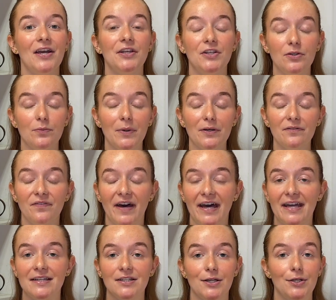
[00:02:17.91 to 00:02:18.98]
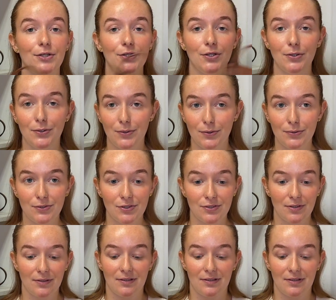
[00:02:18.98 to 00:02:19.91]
you will find a huge